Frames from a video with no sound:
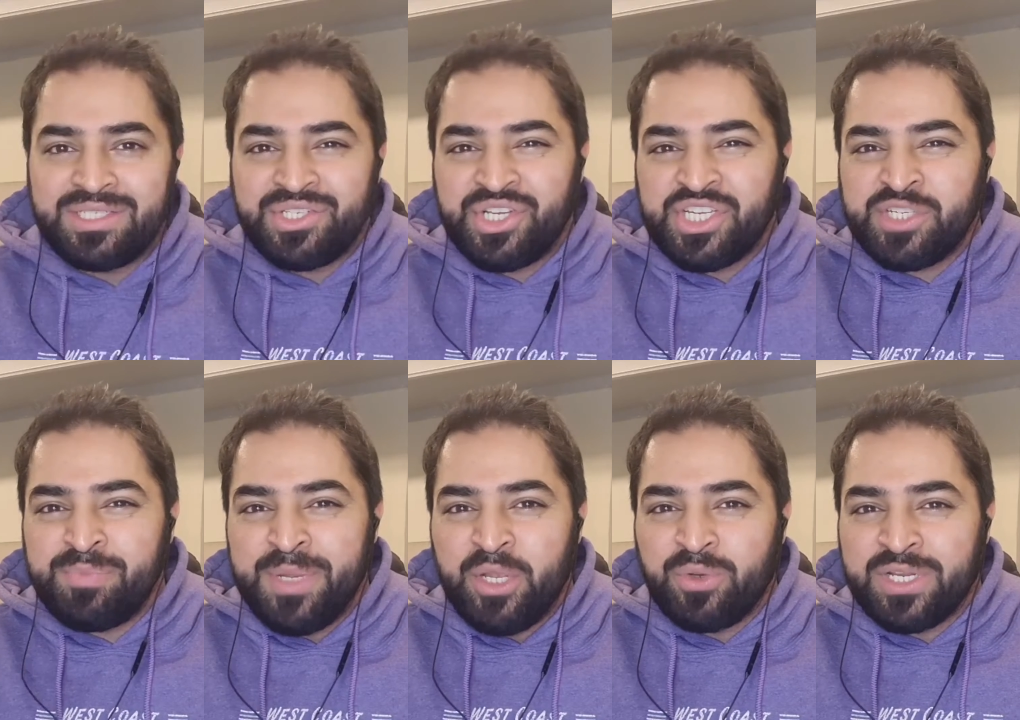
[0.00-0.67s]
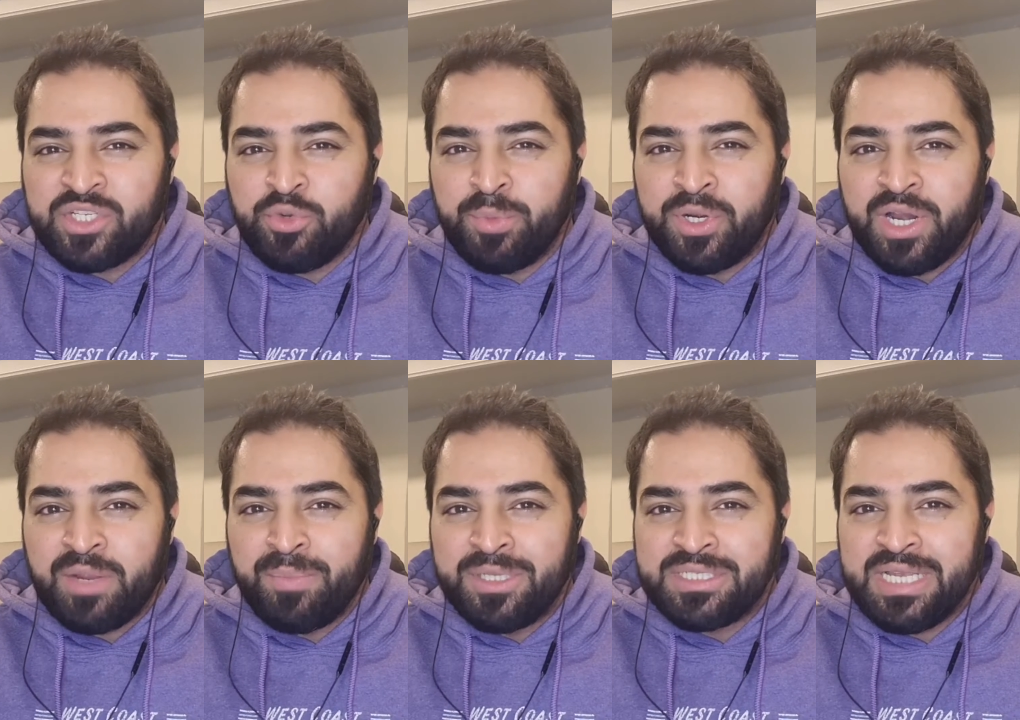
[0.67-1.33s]
Is it just me or does Umar
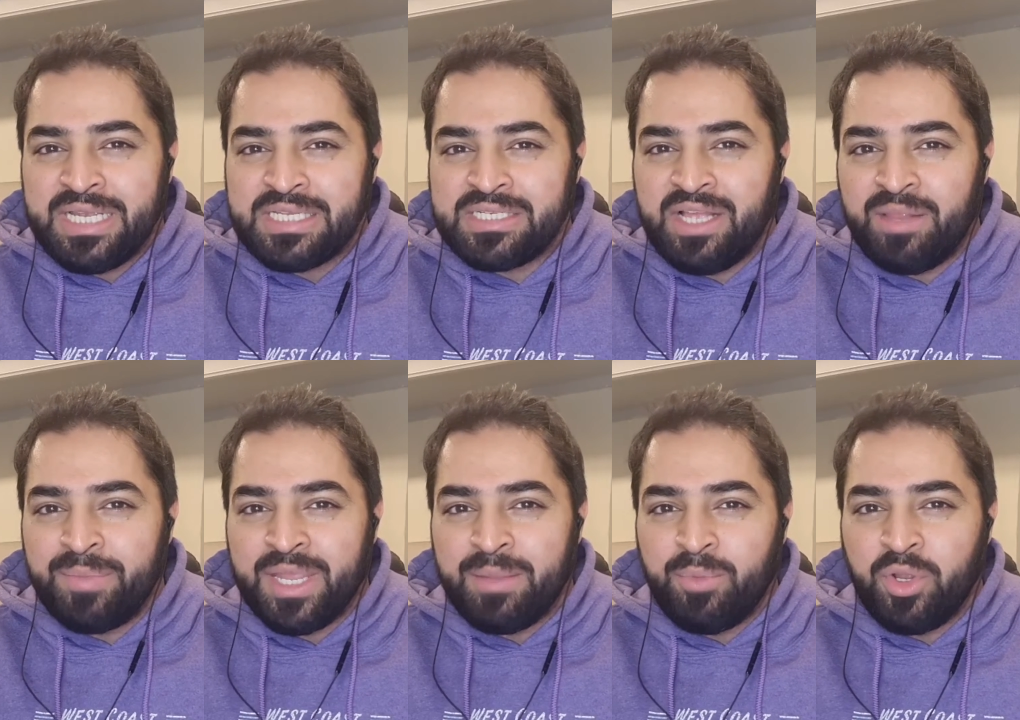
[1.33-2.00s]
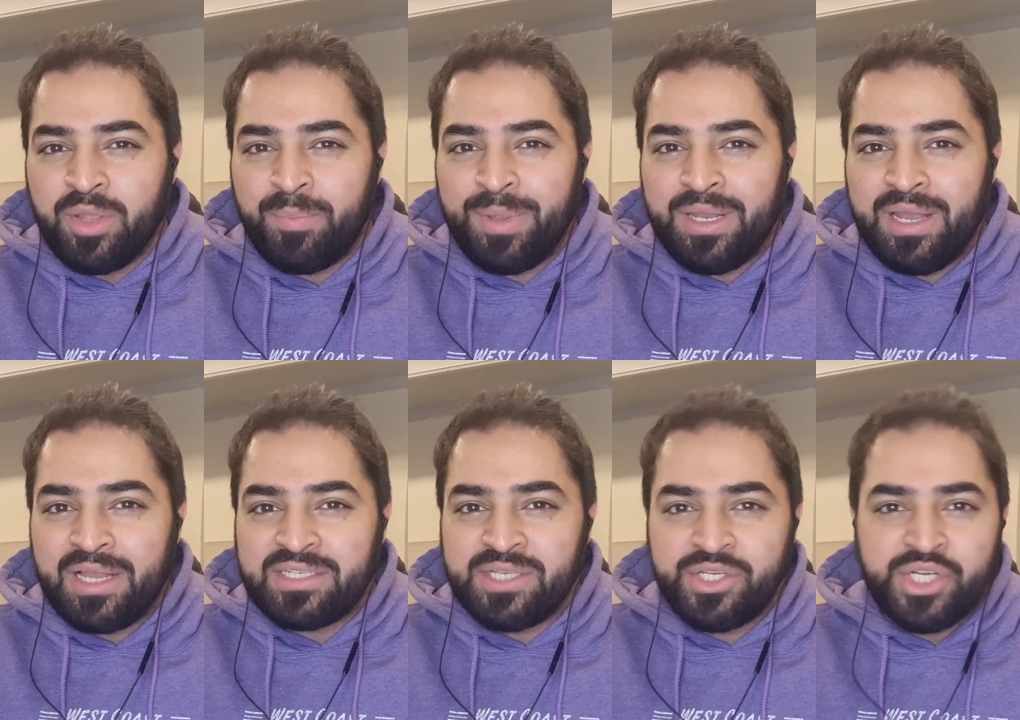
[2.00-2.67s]
Akmal's hairstyle make him look a bit
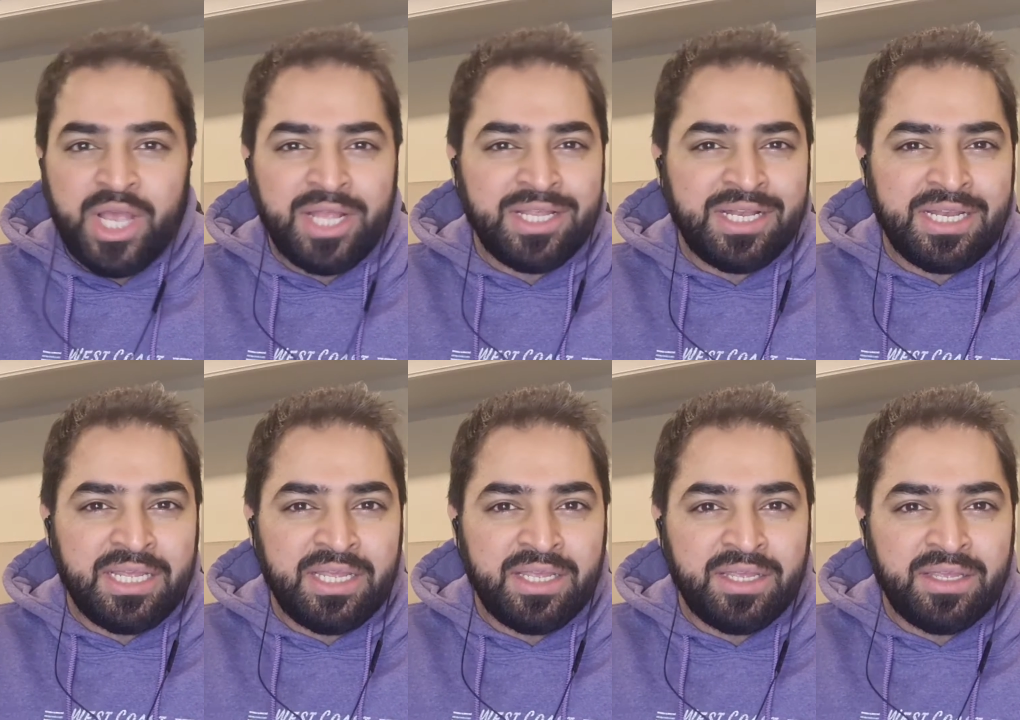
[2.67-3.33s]
like Sajjad Ali?